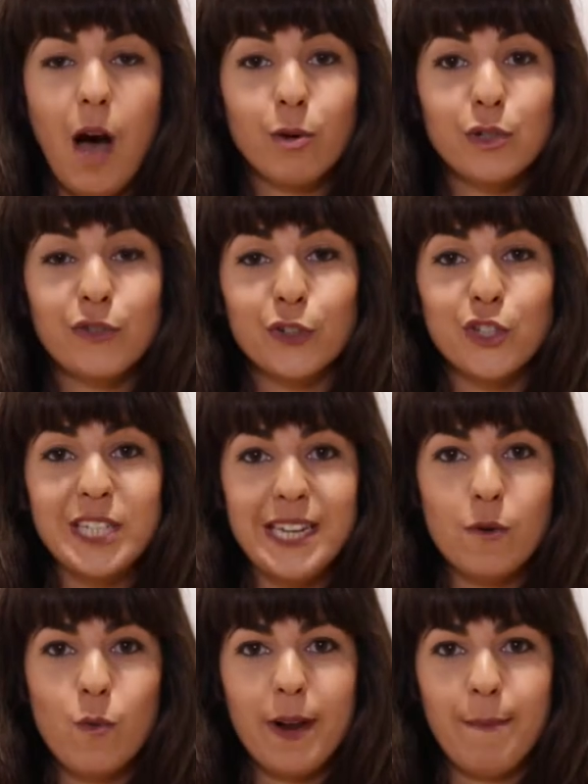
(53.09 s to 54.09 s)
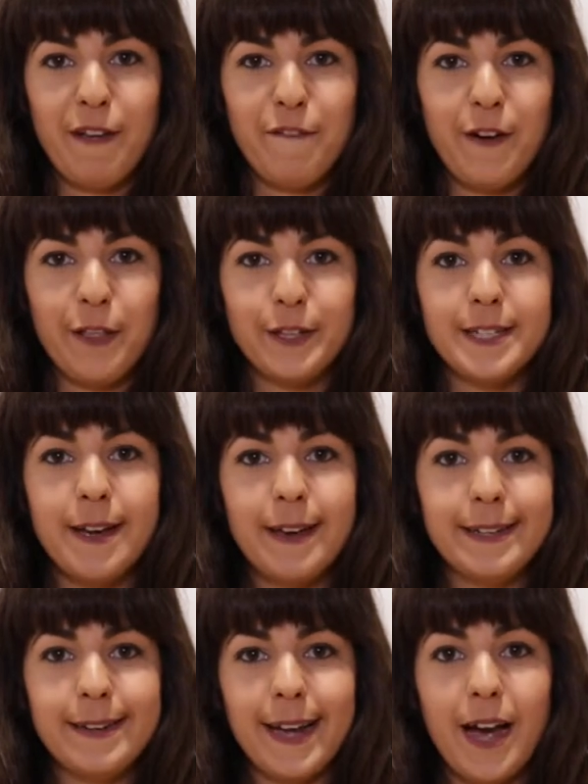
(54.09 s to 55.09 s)
was 14 when my father
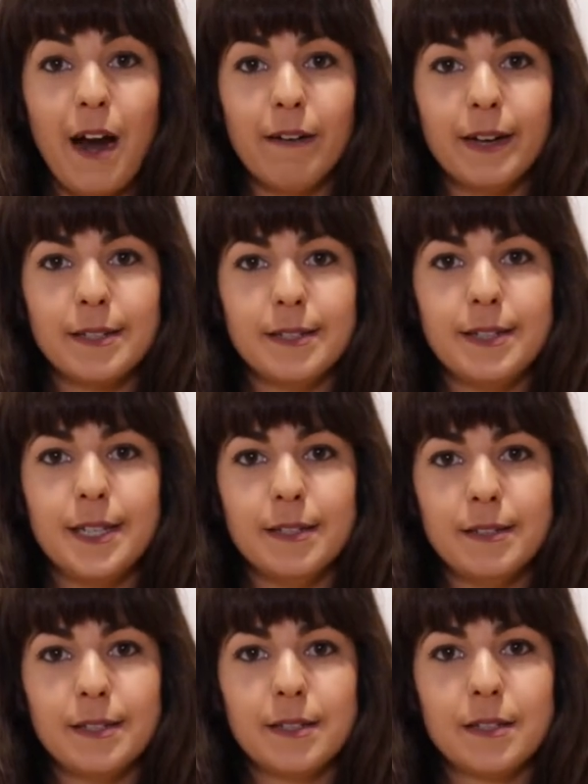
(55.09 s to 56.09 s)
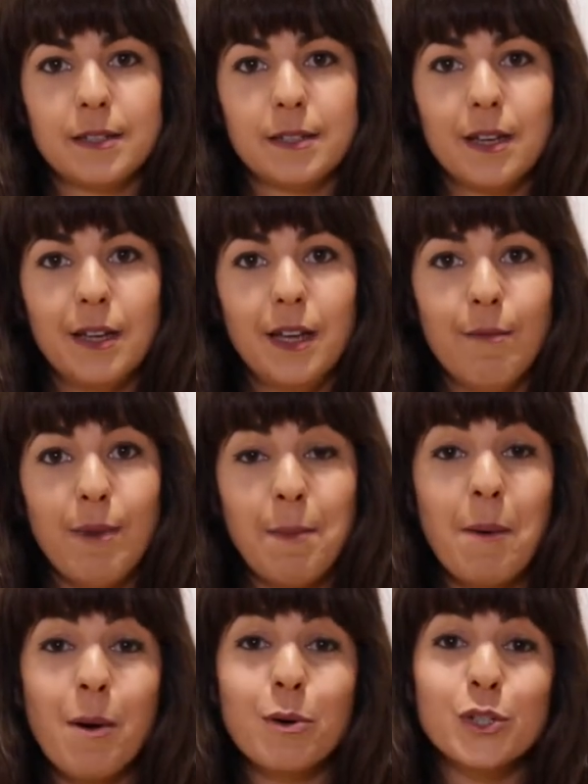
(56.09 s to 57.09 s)
died in a car accident. My
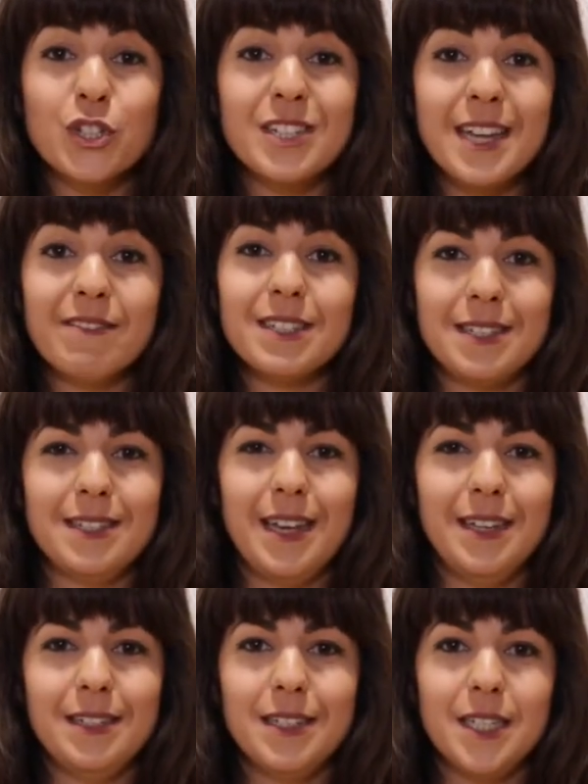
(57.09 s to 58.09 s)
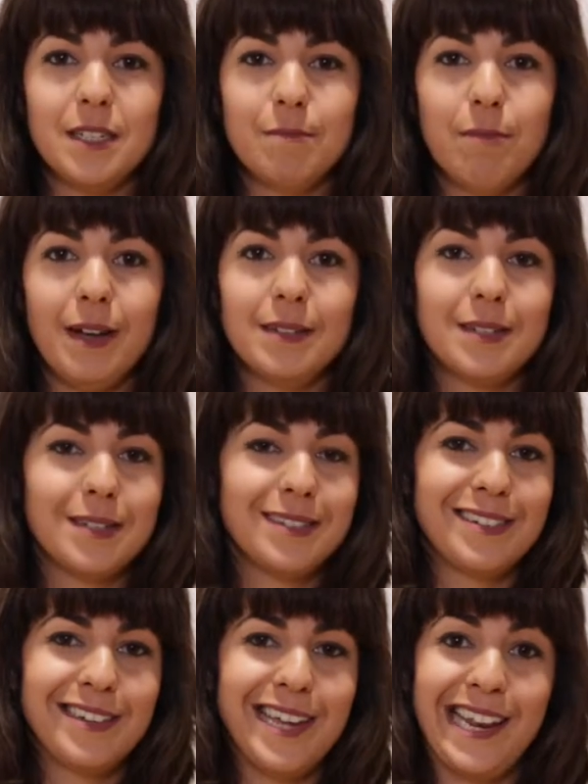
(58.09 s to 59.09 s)
mama was devastated, but
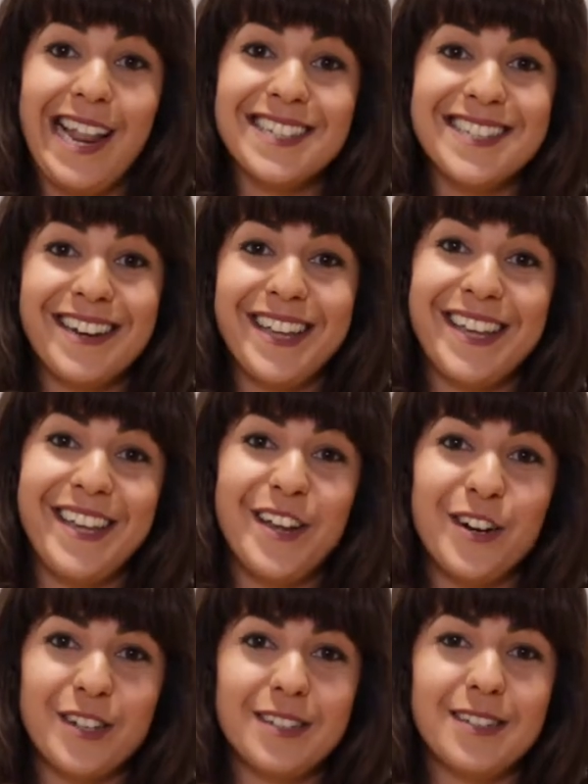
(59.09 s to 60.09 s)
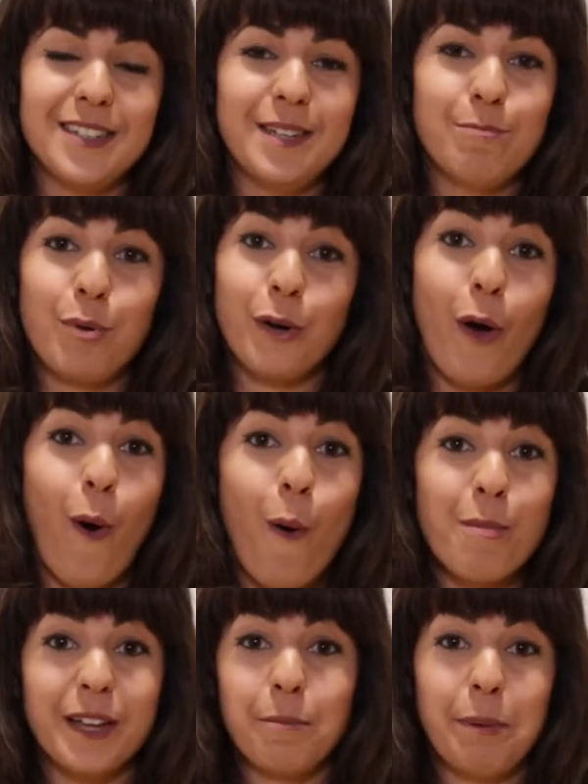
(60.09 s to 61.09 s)
in less than a year, she brought
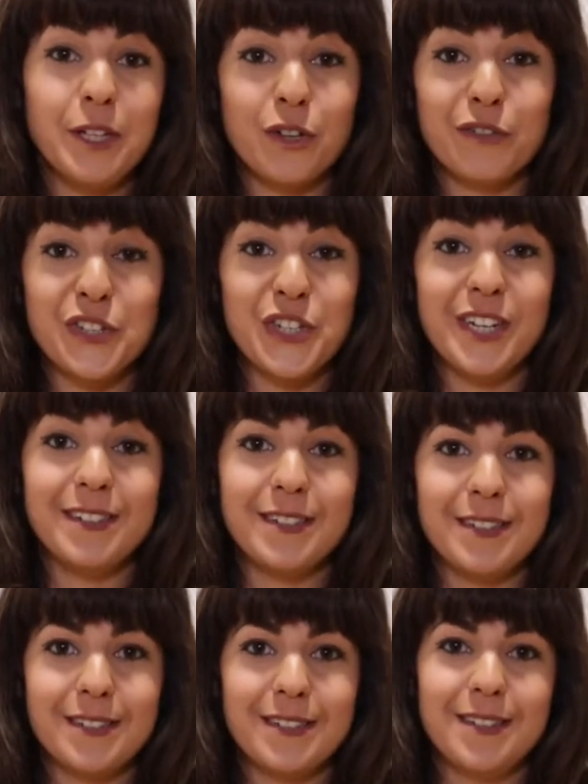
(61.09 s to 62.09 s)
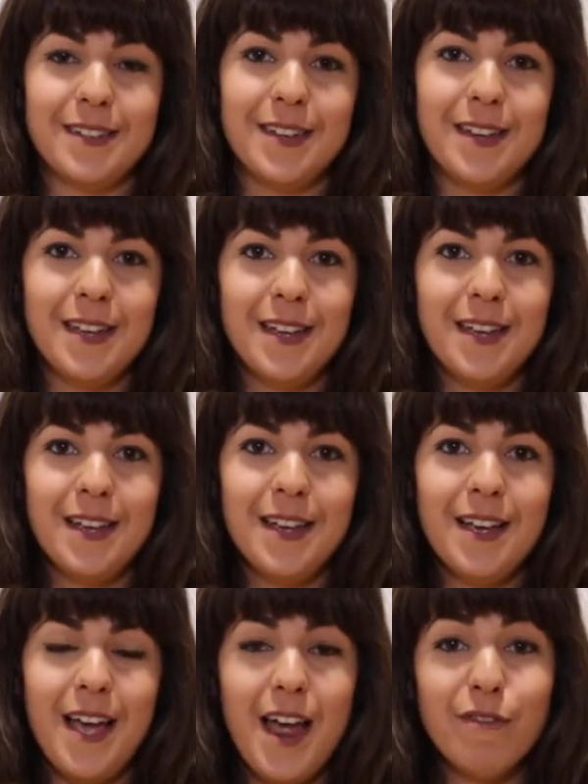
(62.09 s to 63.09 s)
home that piece of shit.
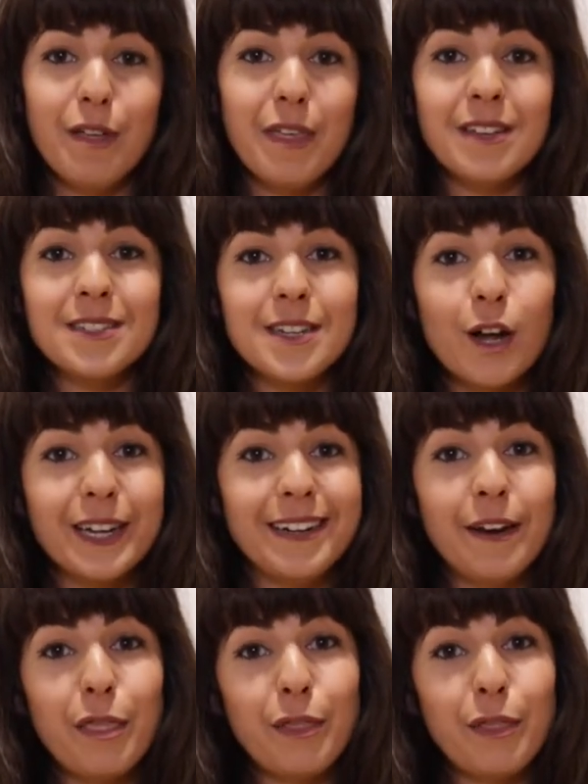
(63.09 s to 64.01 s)
Everything started in